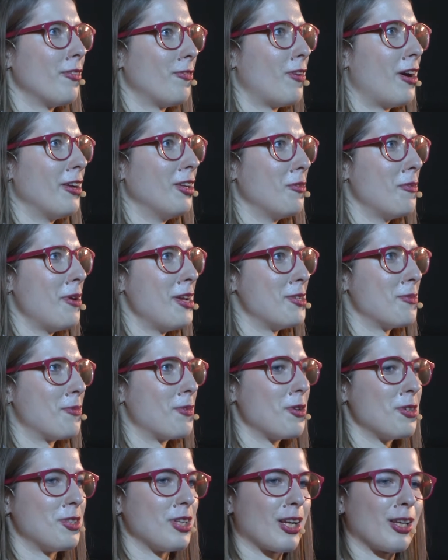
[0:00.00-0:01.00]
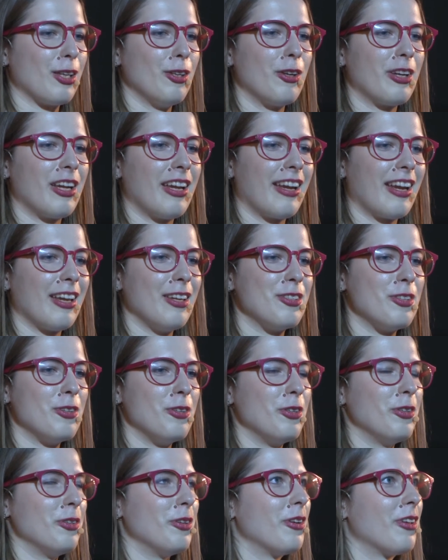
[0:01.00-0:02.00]
final major project looking
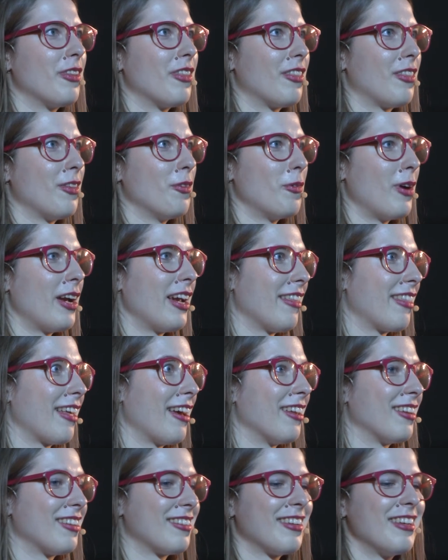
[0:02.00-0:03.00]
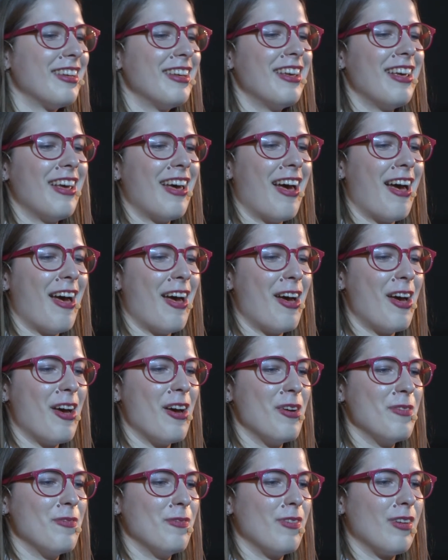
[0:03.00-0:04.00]
into the way that
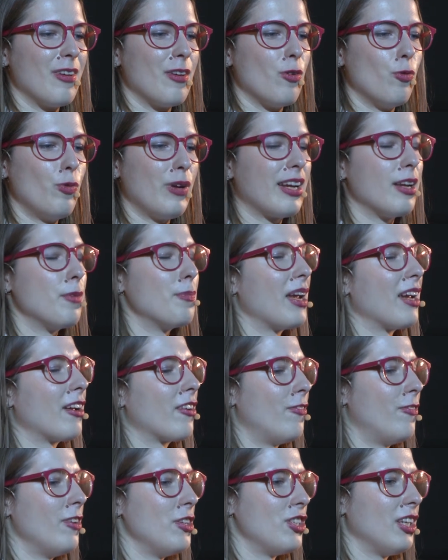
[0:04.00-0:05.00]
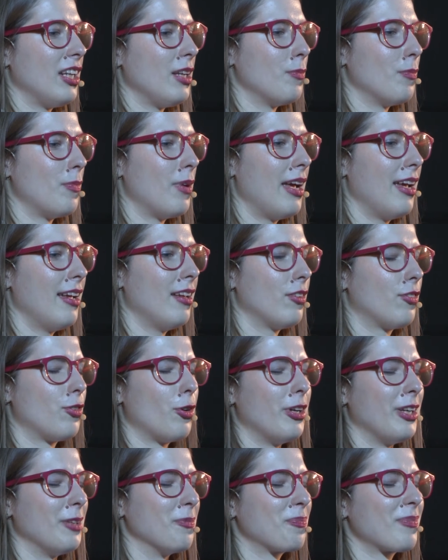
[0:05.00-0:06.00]
we can make visually impaired,
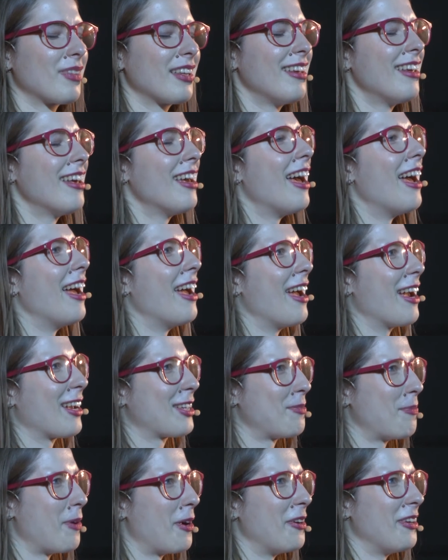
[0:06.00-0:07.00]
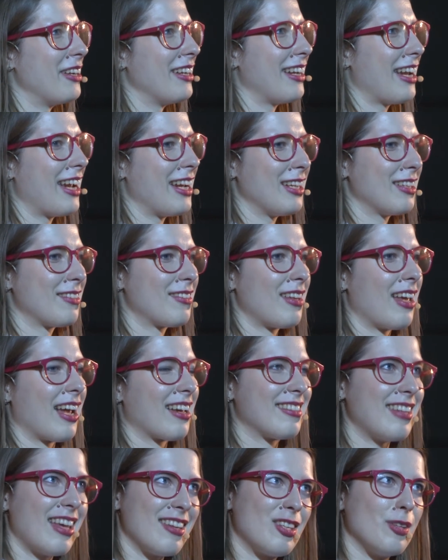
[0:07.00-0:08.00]
expiry dates
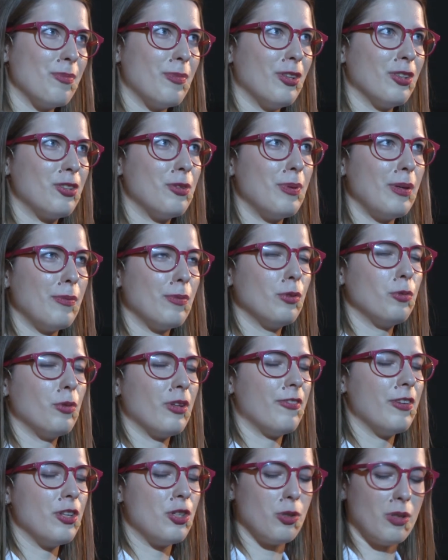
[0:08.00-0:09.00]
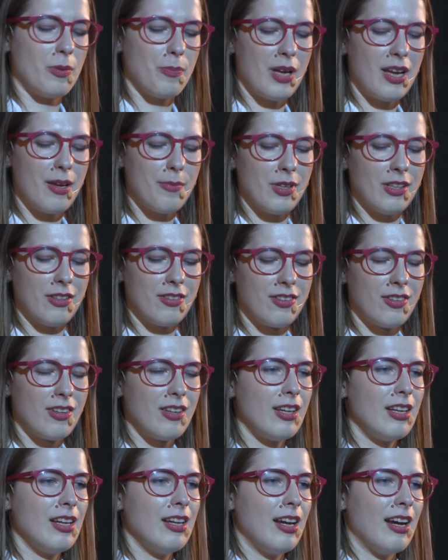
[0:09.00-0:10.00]
accessible to people with visual impairments.
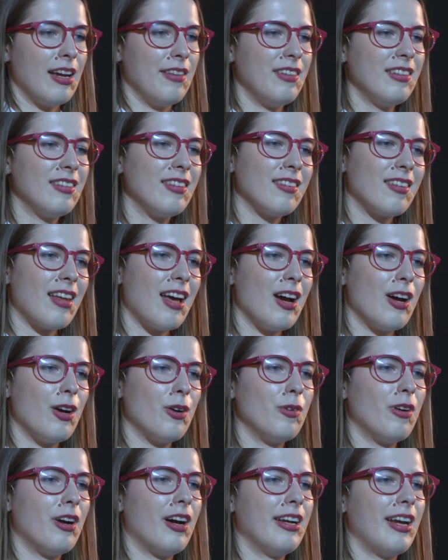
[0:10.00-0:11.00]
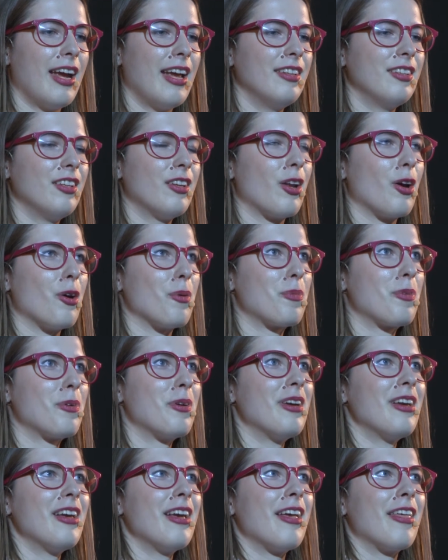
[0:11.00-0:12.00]
And this is how I ended up
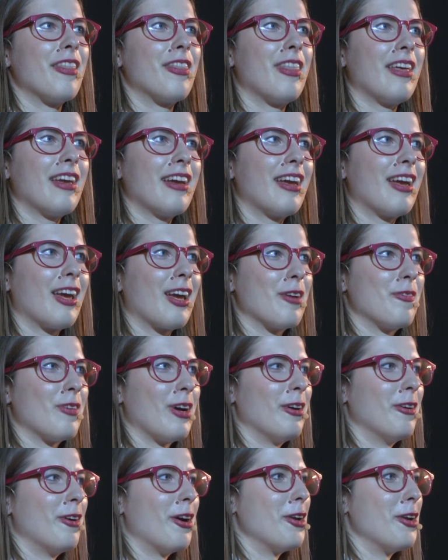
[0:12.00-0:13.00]
thinking about,